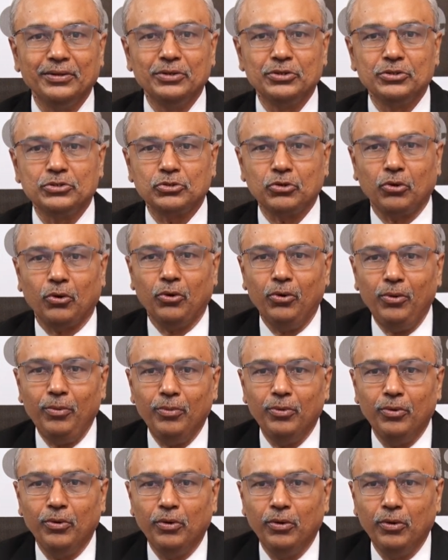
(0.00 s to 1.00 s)

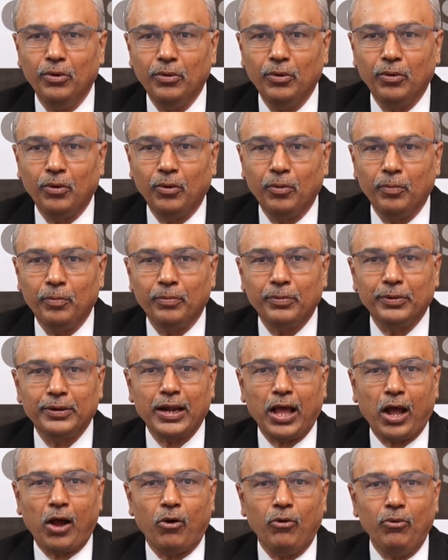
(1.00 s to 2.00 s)
So
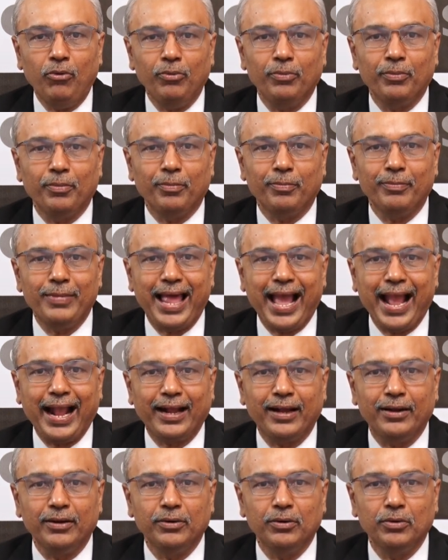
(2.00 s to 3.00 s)
now
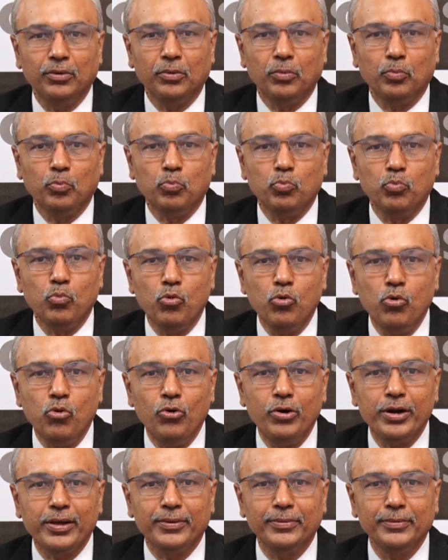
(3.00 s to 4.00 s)
black
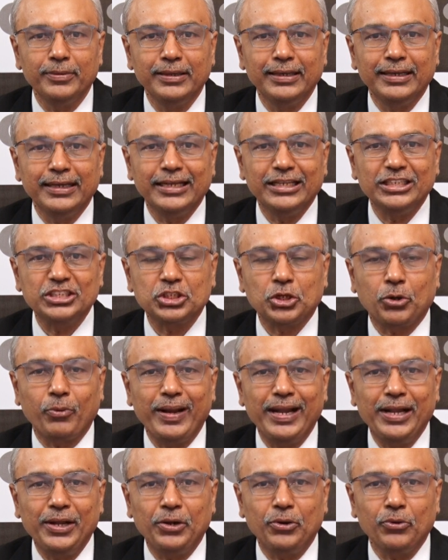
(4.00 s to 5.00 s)
moved his
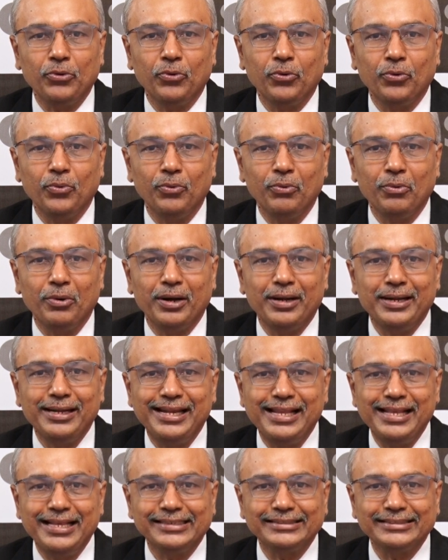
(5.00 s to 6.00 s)
queen to
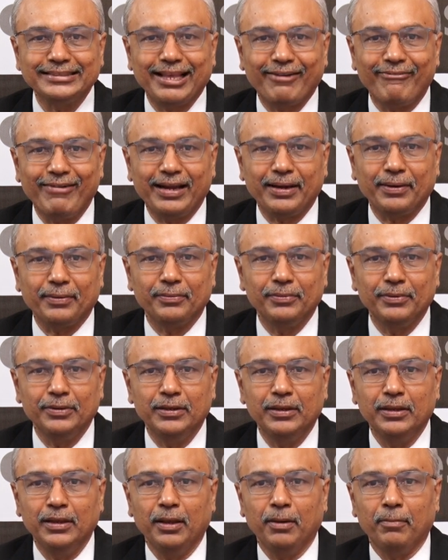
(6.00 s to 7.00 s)
d7.
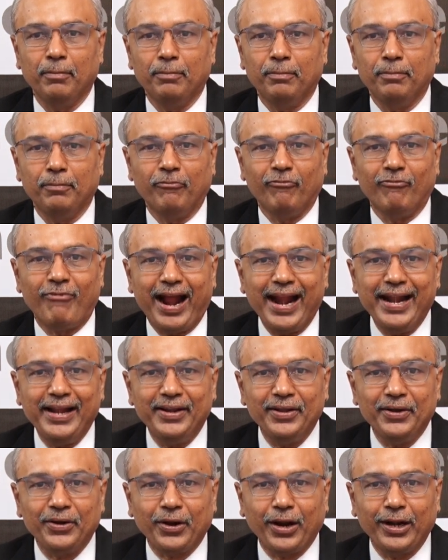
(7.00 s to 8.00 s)

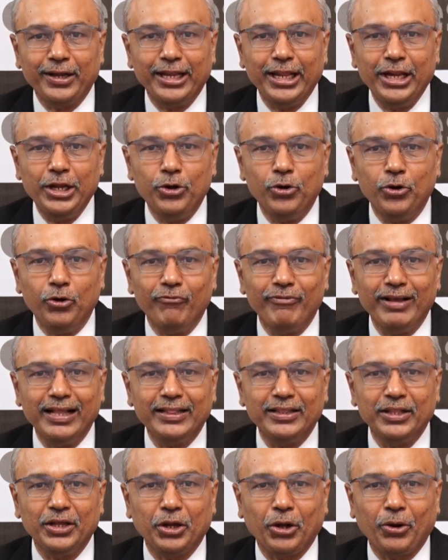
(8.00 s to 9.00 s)
White continued
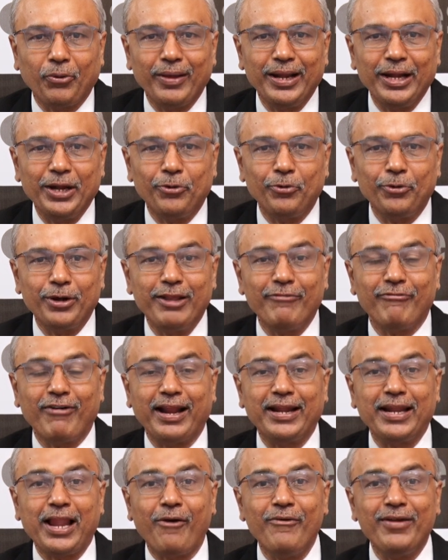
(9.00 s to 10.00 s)
with queen into
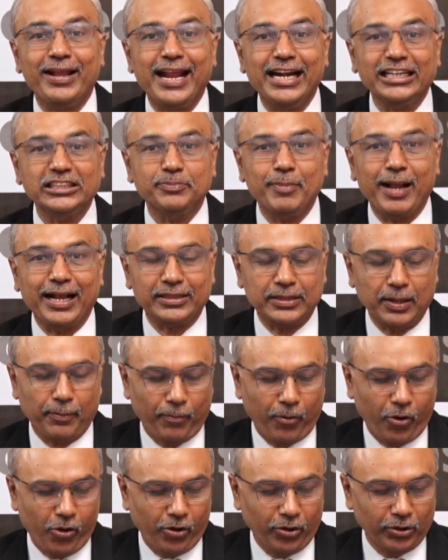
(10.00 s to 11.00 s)
d5. Now he gets back the
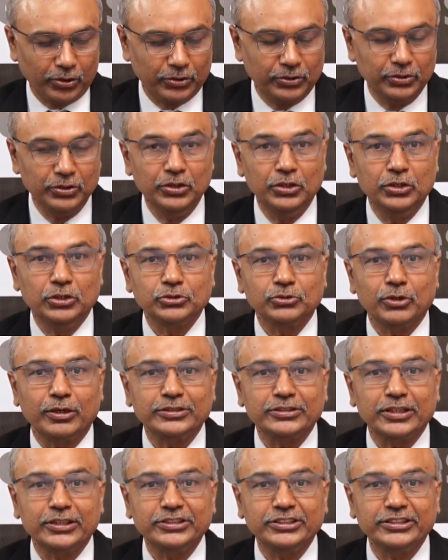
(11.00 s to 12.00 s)
pawn, so
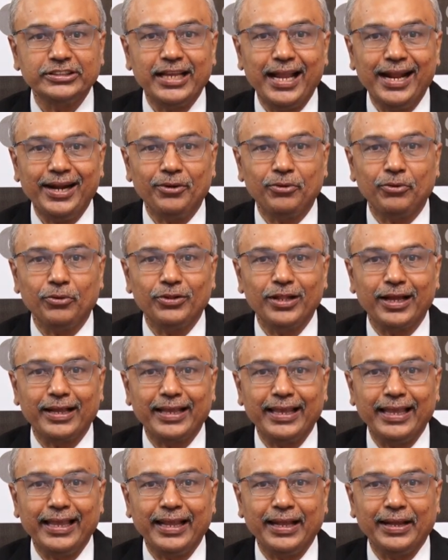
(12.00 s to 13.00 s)
it's a check to the
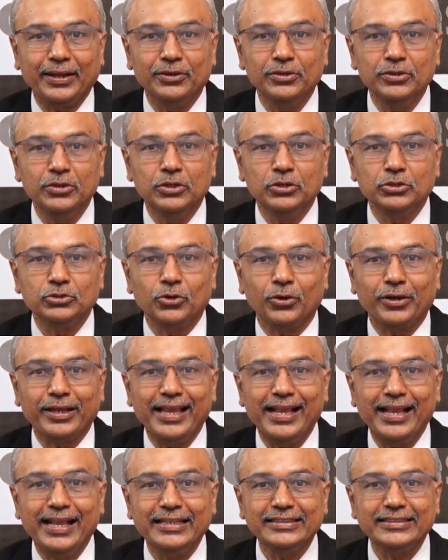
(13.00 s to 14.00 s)
king. So
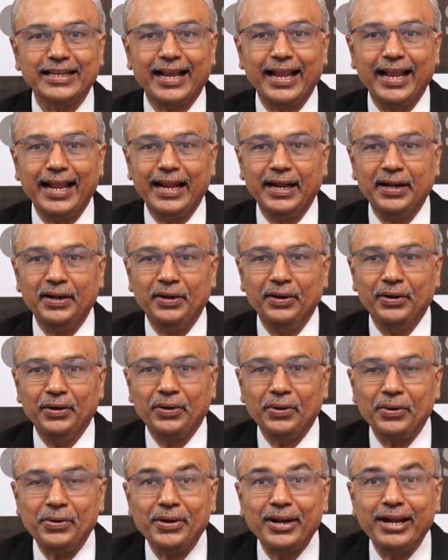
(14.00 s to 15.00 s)
king is
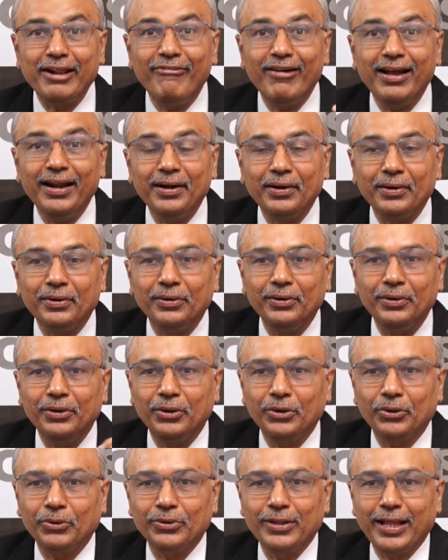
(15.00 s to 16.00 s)
again driven
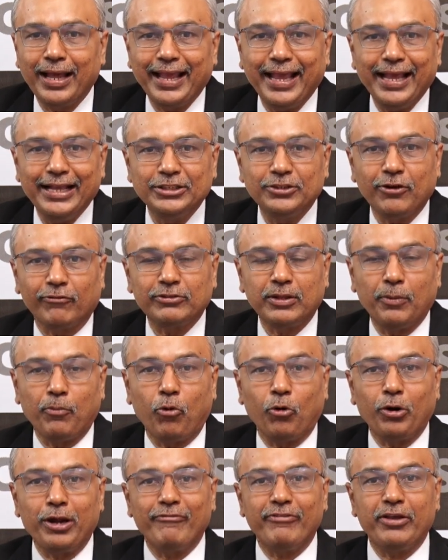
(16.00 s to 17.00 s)
to the edge of the
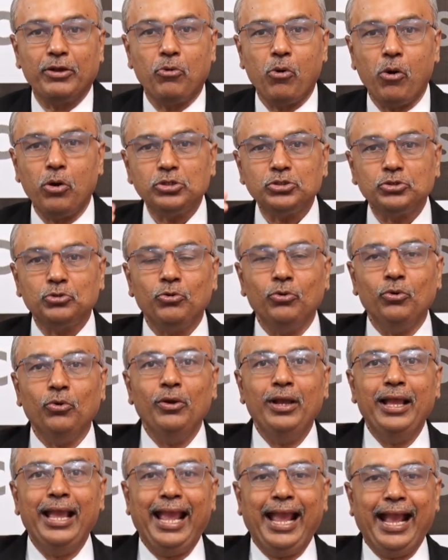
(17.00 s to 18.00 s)
board. If he goes
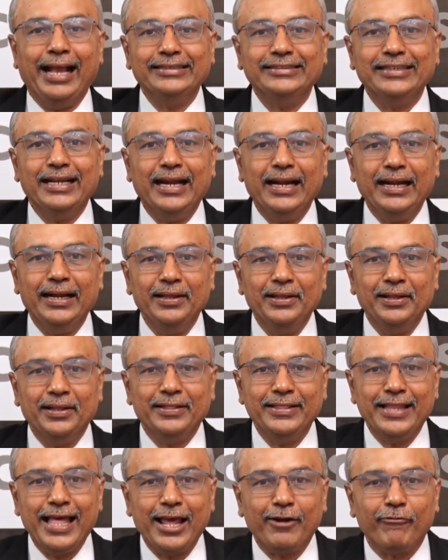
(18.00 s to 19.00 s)
to
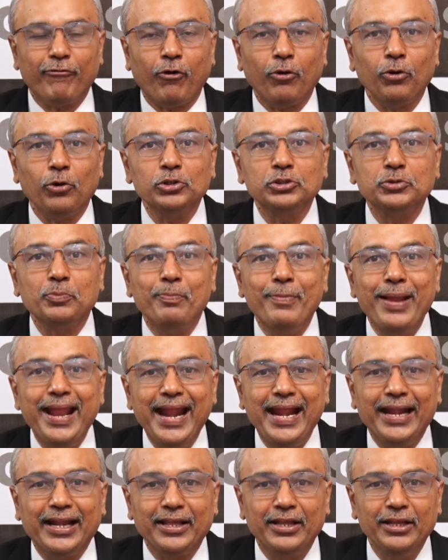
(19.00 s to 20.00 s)
h8, there follows
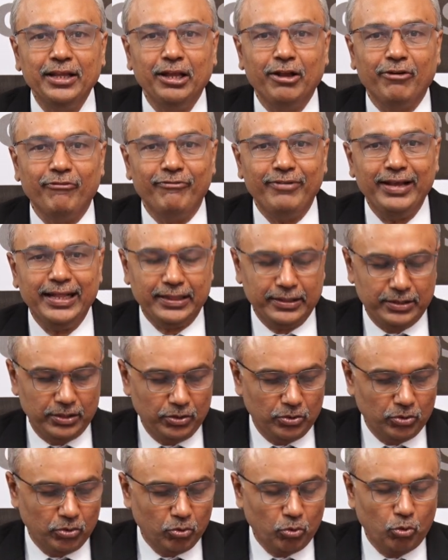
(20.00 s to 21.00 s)
mate with
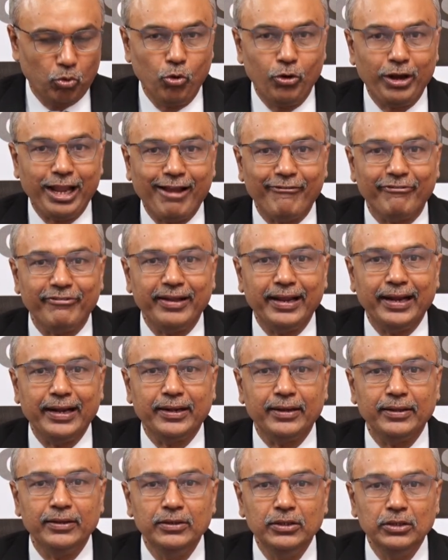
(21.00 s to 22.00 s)
rook
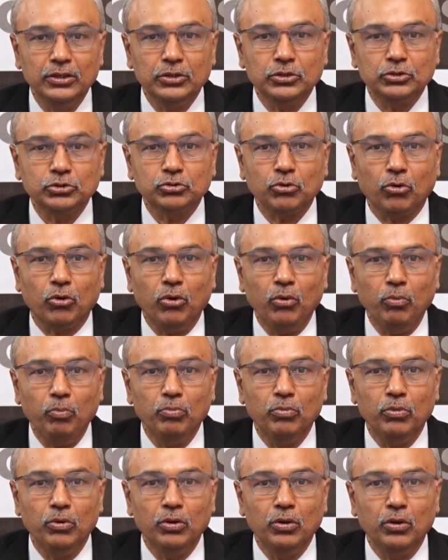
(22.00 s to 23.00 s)
f8.
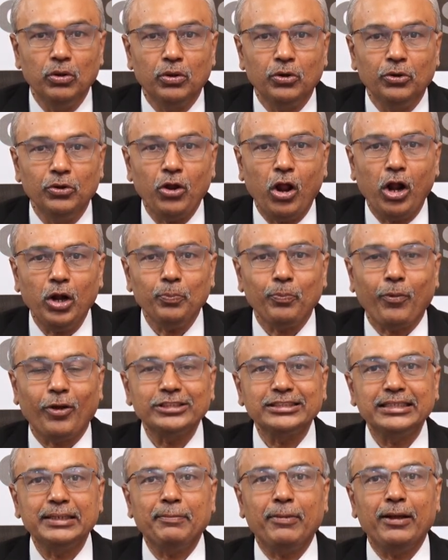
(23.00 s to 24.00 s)
So not
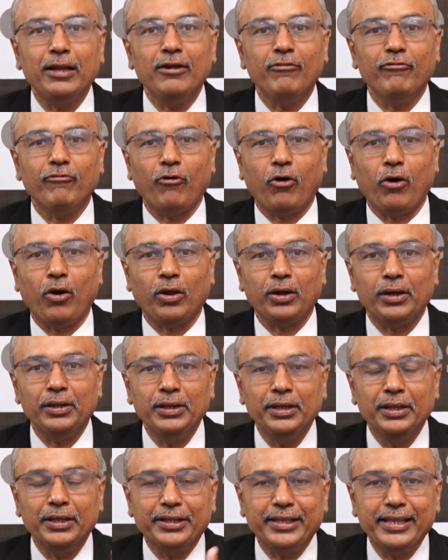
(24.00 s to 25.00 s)
possible for
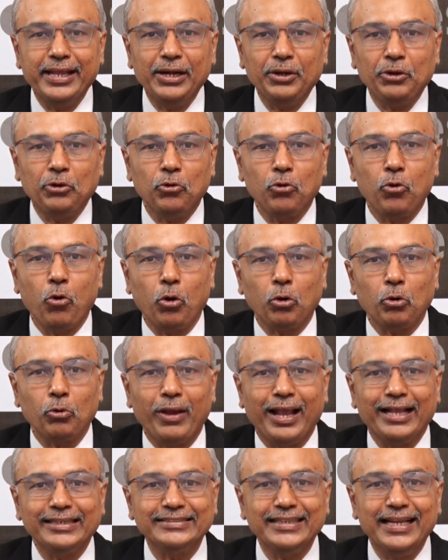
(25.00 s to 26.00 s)
king to go to
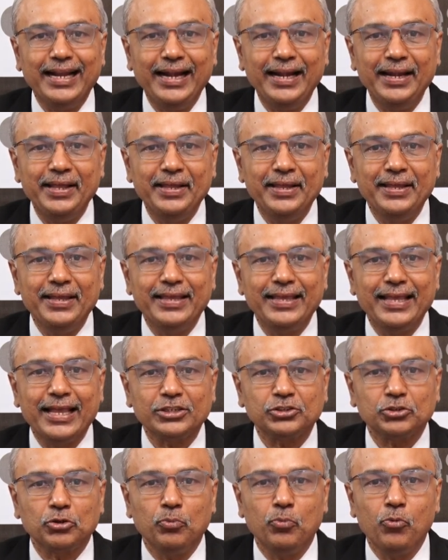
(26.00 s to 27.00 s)
h8. He
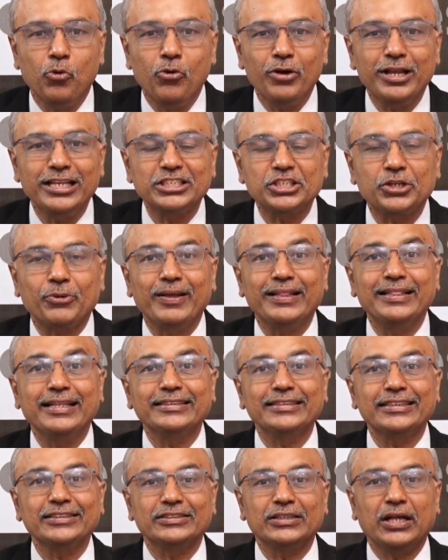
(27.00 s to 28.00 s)
has to move his queen.
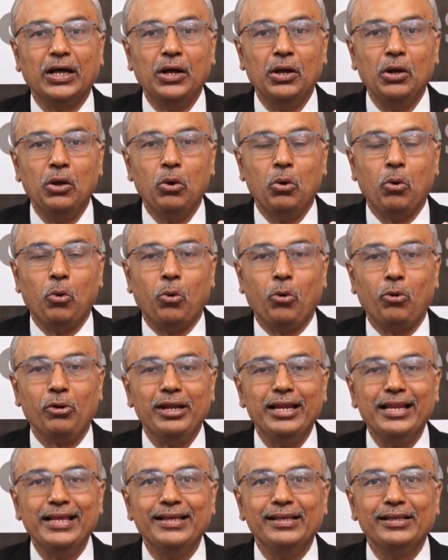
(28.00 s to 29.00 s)
This is the
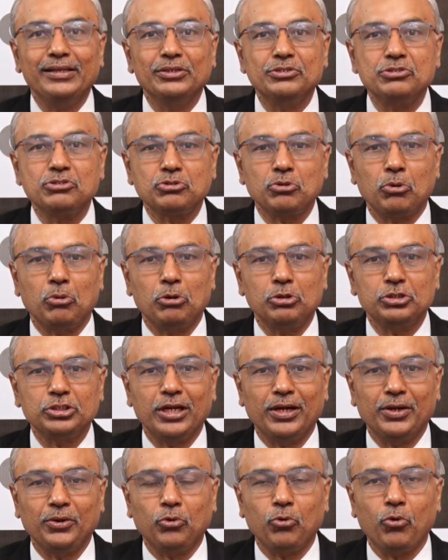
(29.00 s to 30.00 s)
only
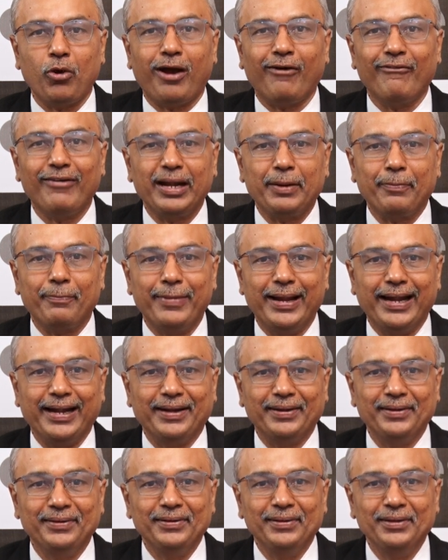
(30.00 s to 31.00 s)
solution to avoid
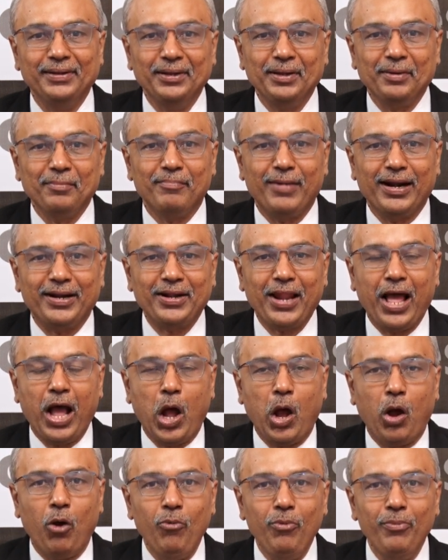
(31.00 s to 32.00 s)
mate. But
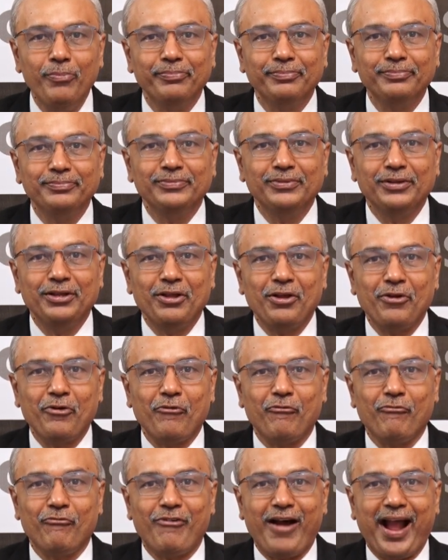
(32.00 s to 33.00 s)
now
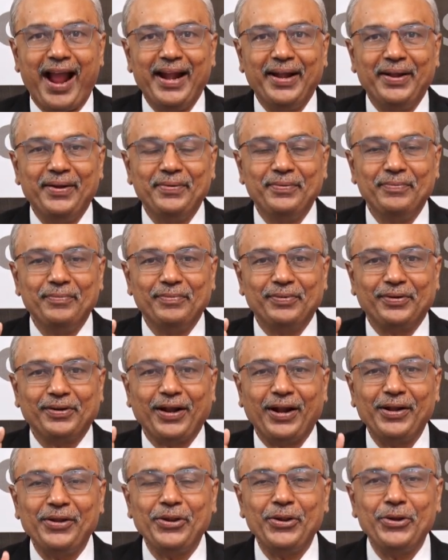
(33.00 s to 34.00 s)
white
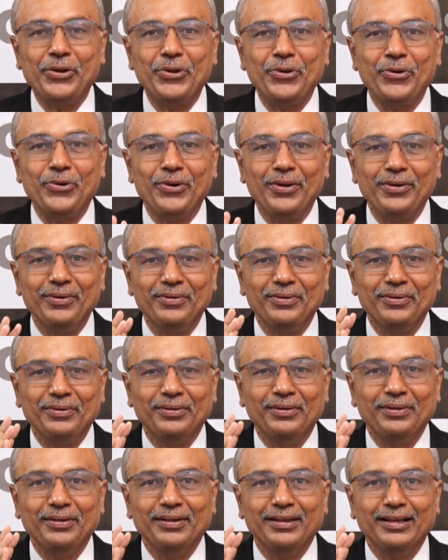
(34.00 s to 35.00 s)
continued
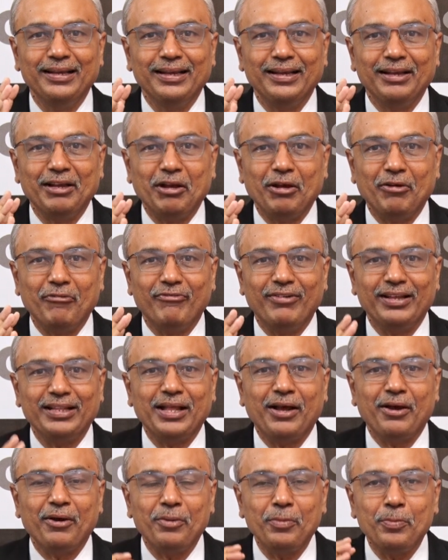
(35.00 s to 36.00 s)
with
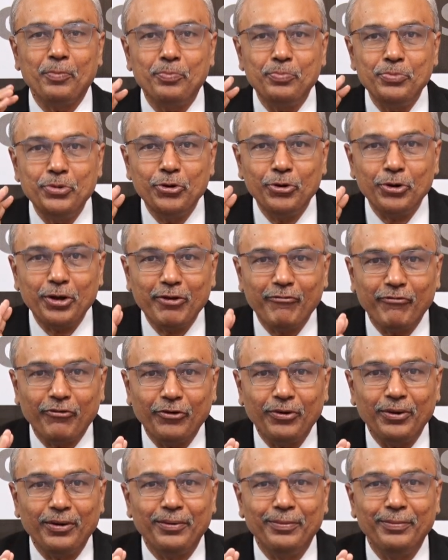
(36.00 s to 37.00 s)
a
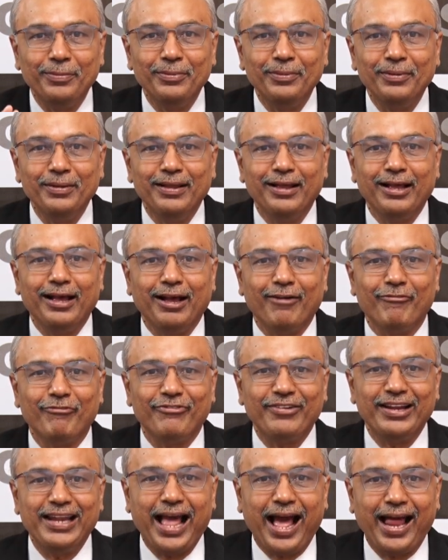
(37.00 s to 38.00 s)
beautiful
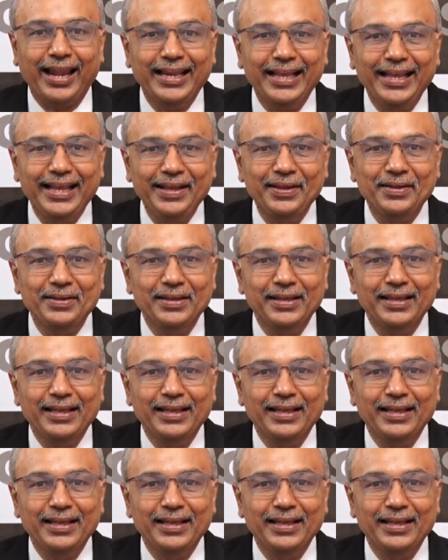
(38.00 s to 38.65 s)
finale.